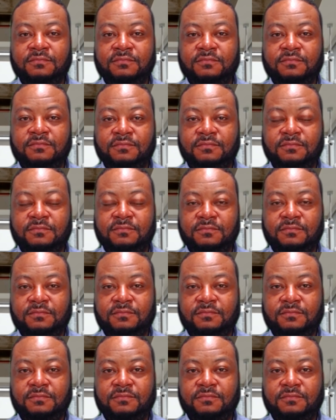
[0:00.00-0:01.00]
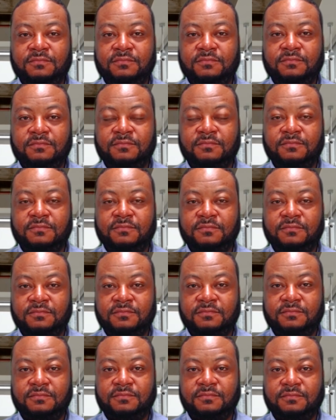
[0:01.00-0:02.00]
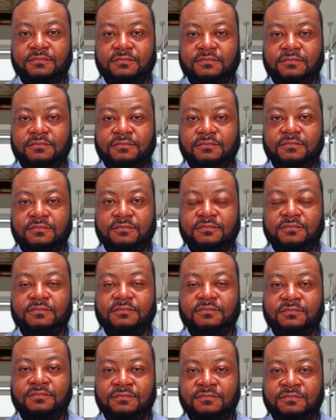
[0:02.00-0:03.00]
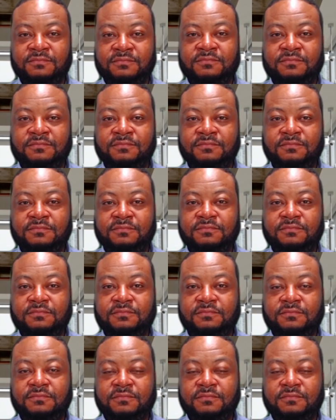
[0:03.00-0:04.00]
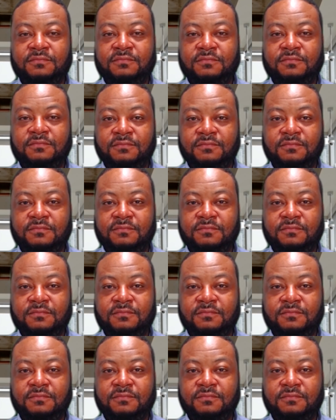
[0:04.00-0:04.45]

No words are spoken by the person on screen.